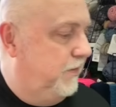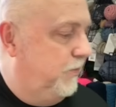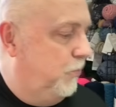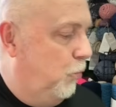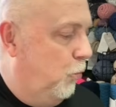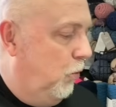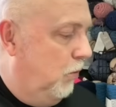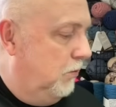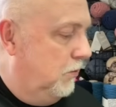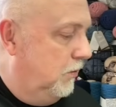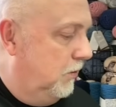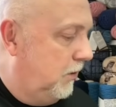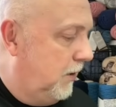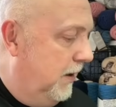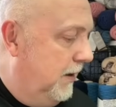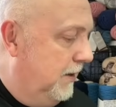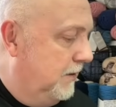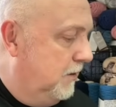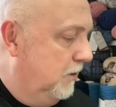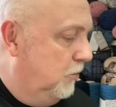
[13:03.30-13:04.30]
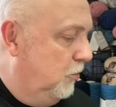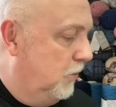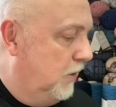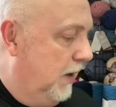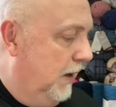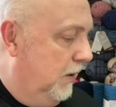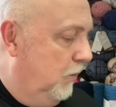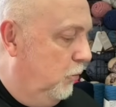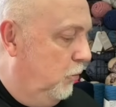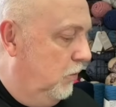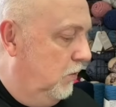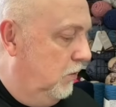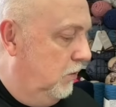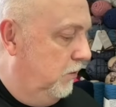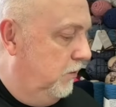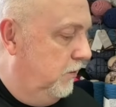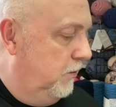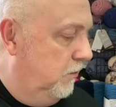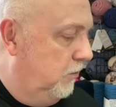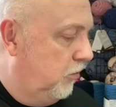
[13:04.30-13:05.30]
ones I had a look at were
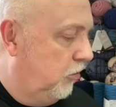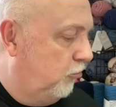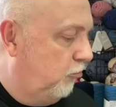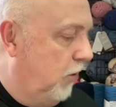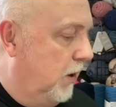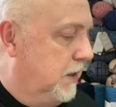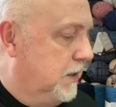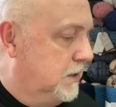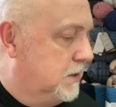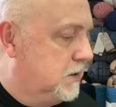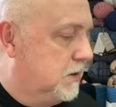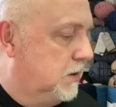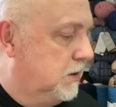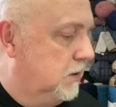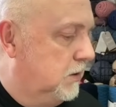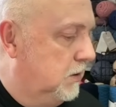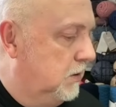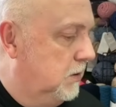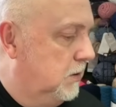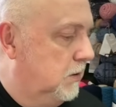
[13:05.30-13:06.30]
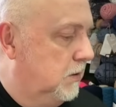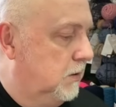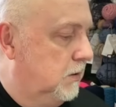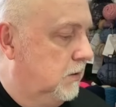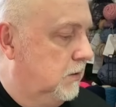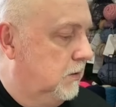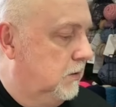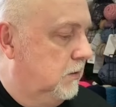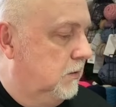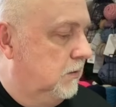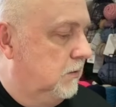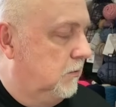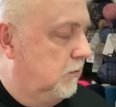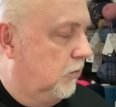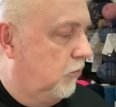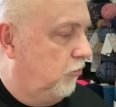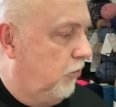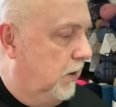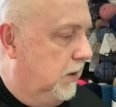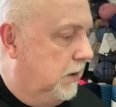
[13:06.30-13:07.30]
the straight
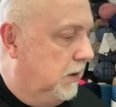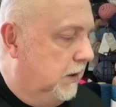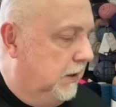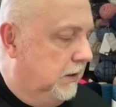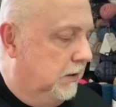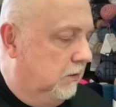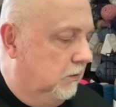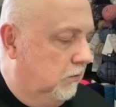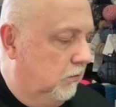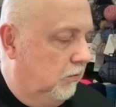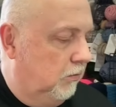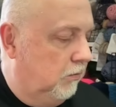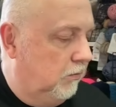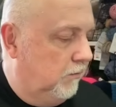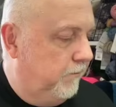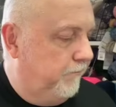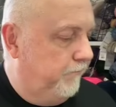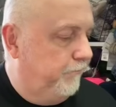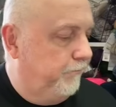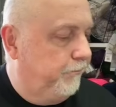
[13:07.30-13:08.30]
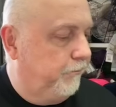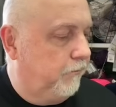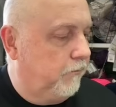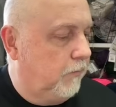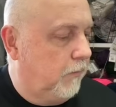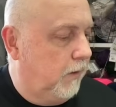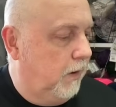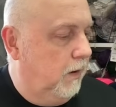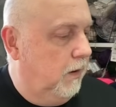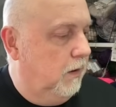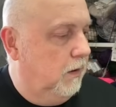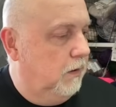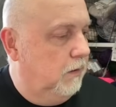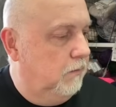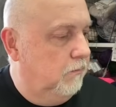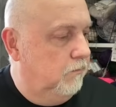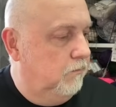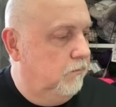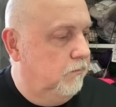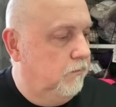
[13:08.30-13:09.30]
needles,
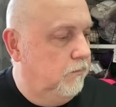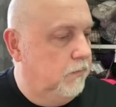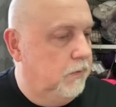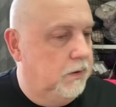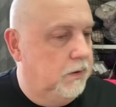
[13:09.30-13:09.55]
and